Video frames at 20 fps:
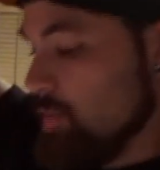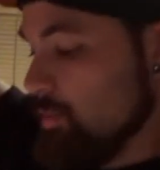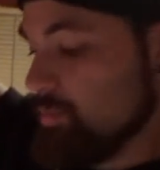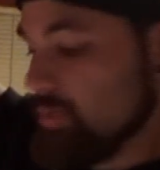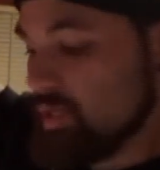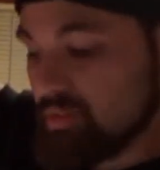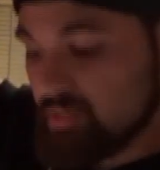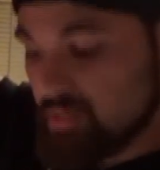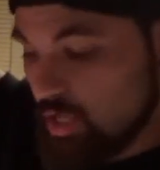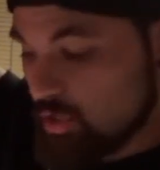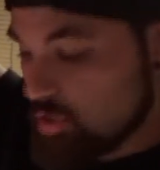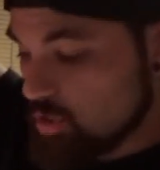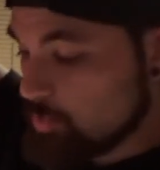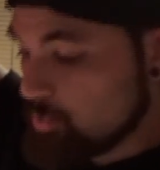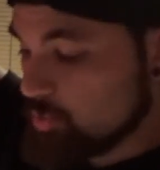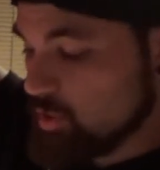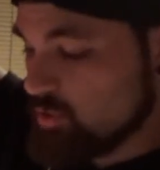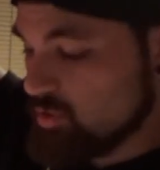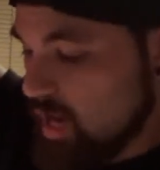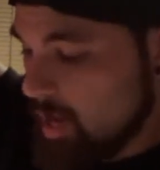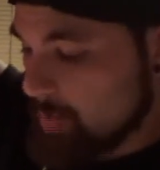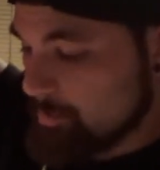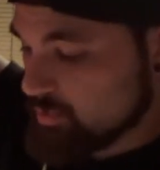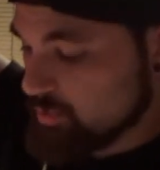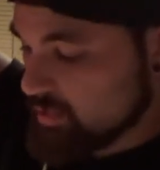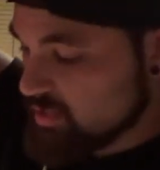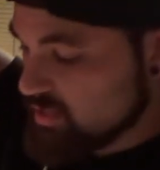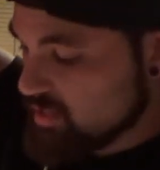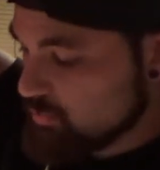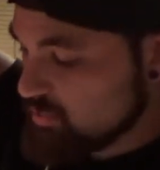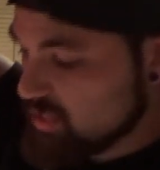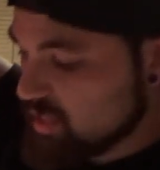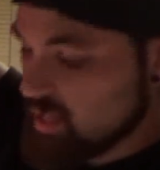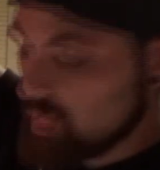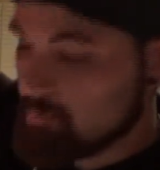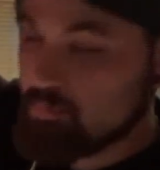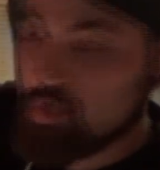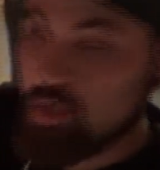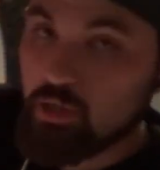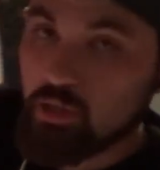But they grow pretty rapidly. Then when they
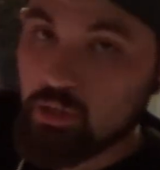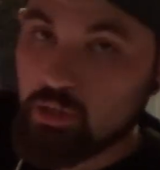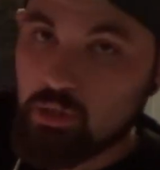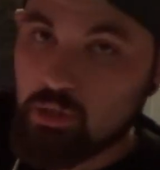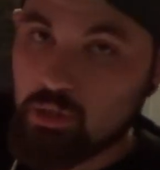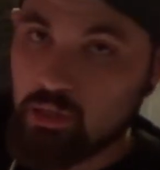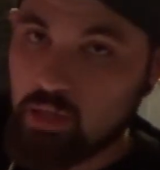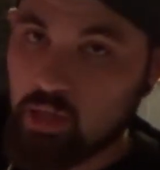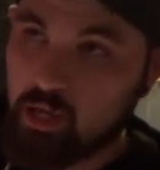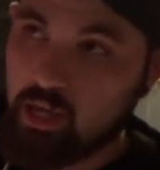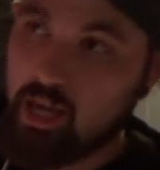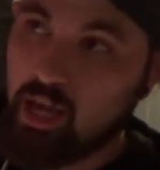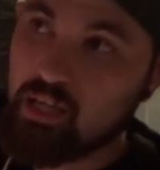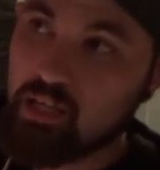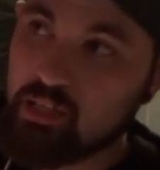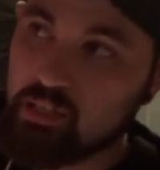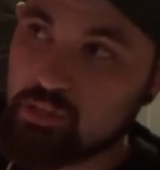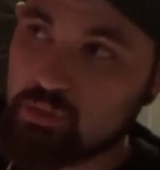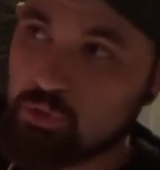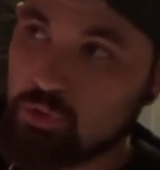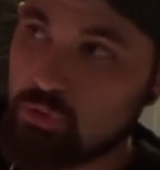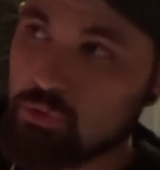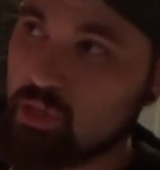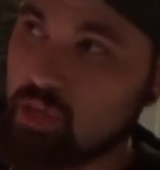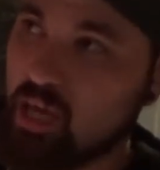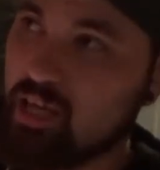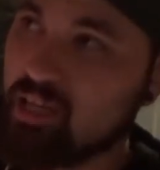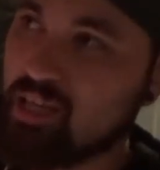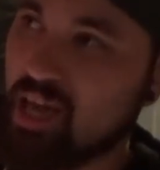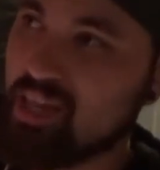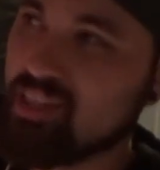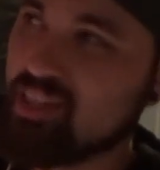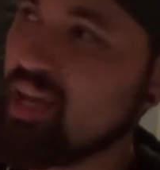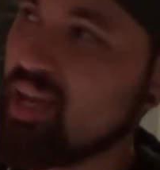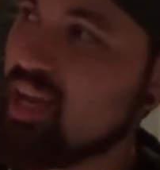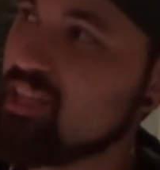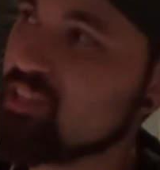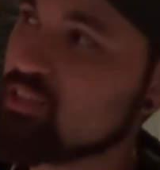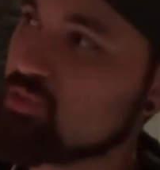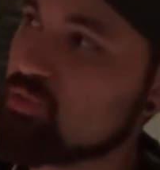get bigger, like Hades, I think
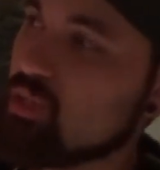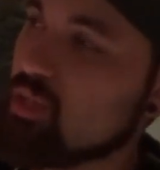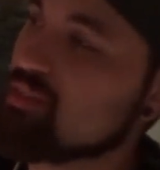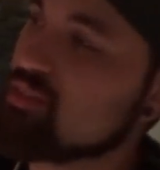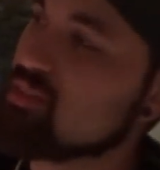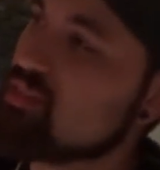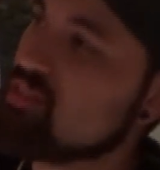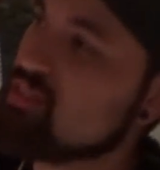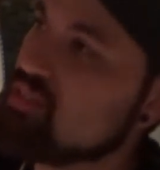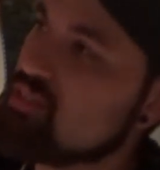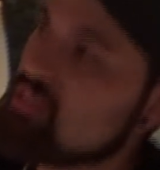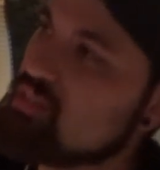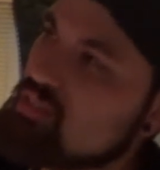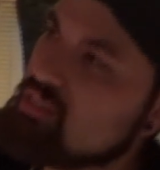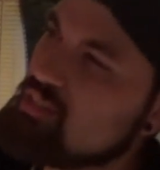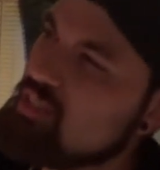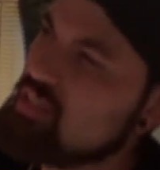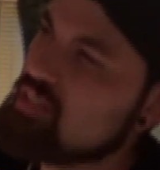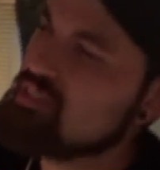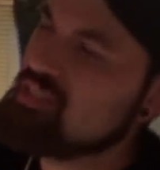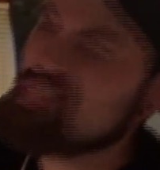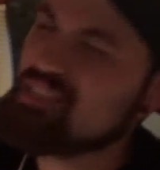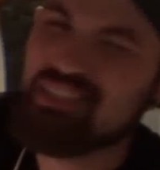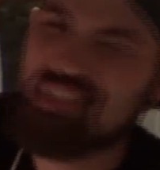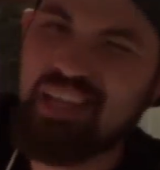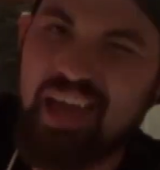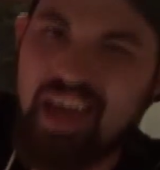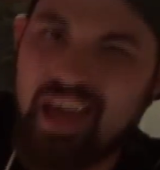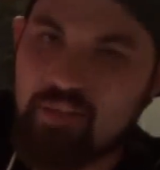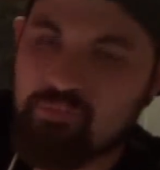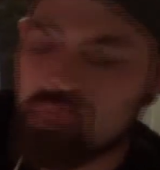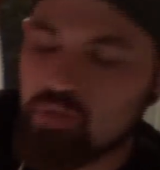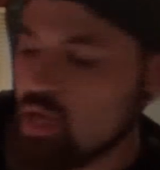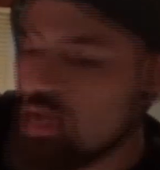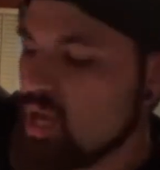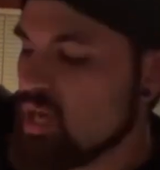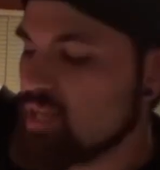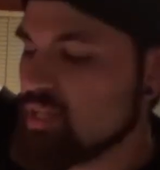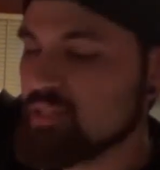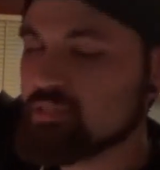Hades is around 6.5,
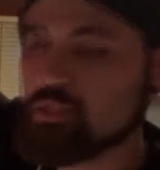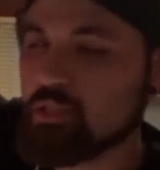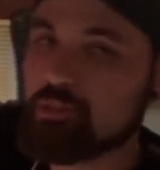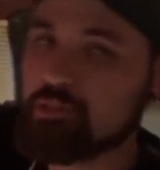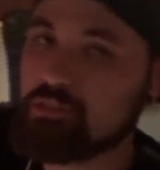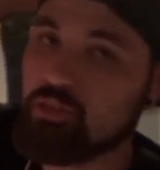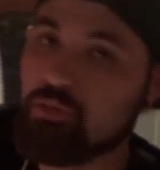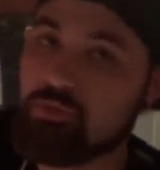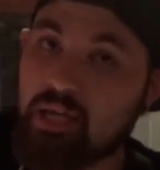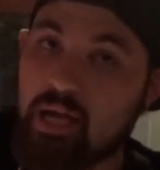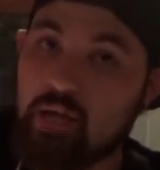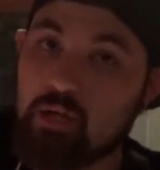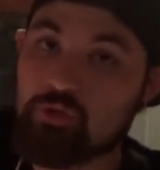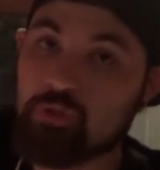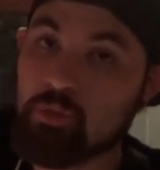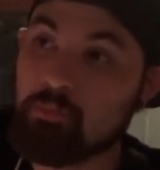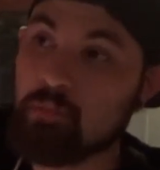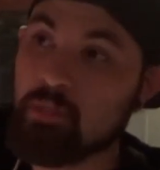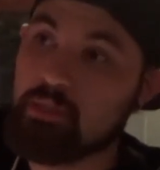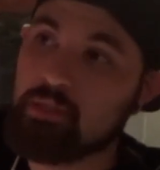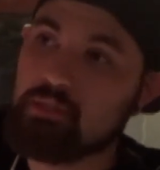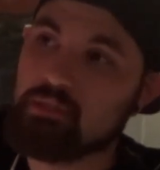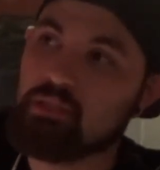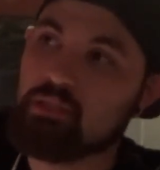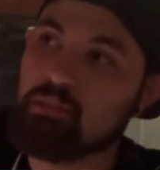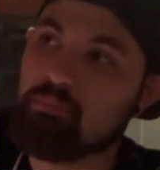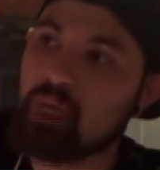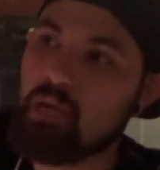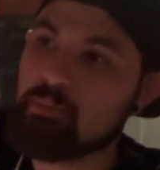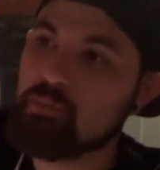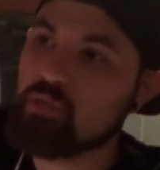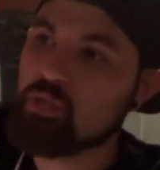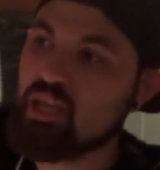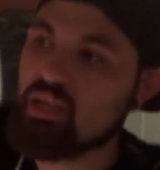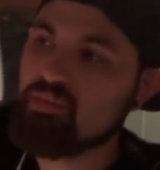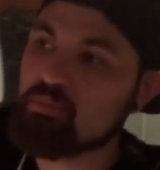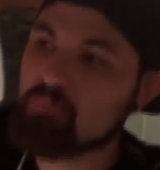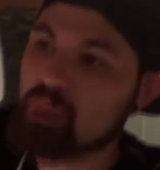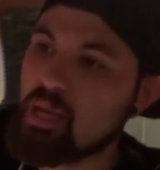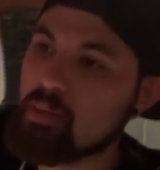they start to slow down tremendously.
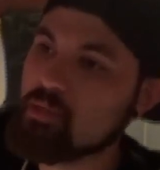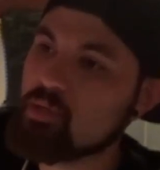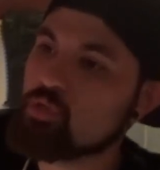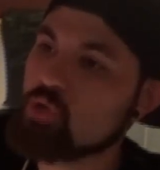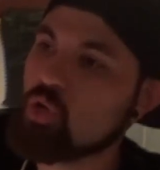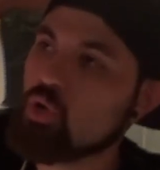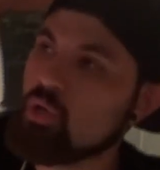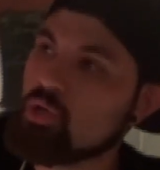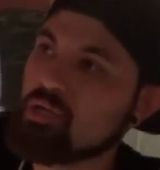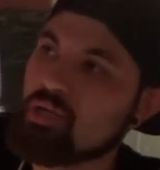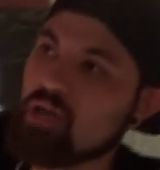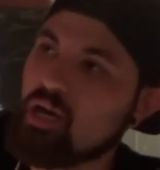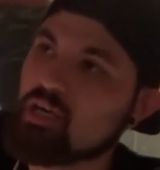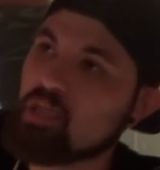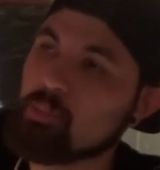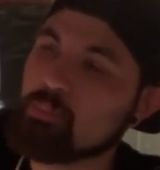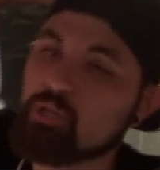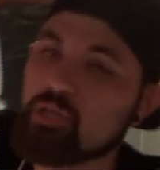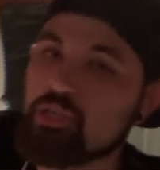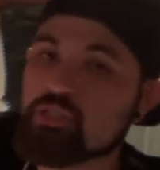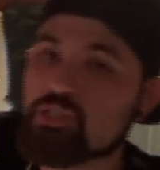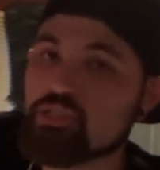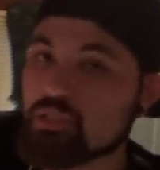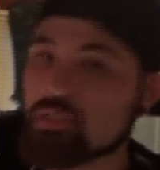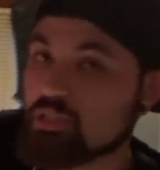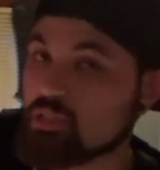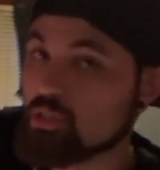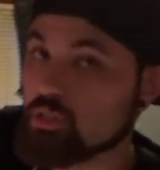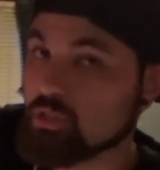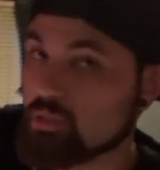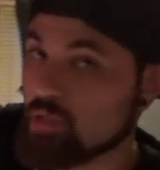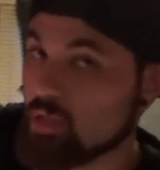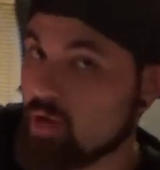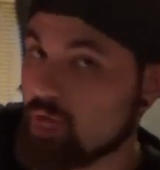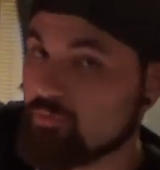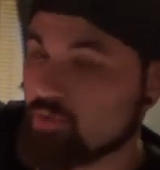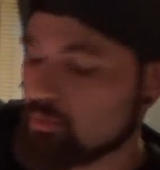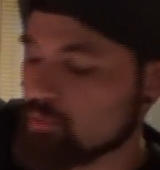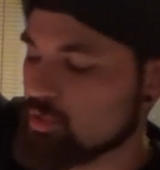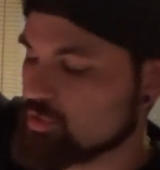Maybe growing a couple inches a year, not
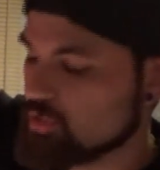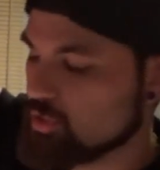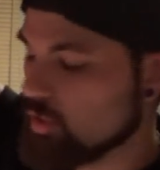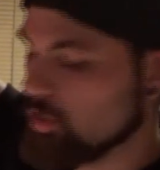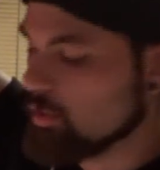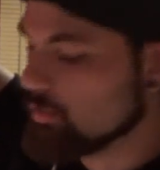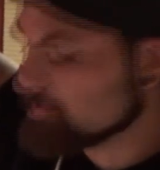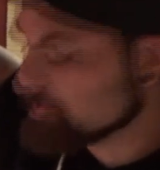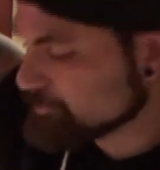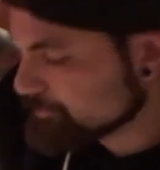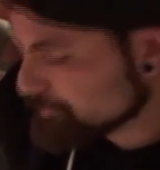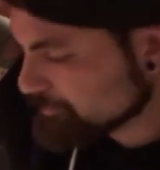very much at all.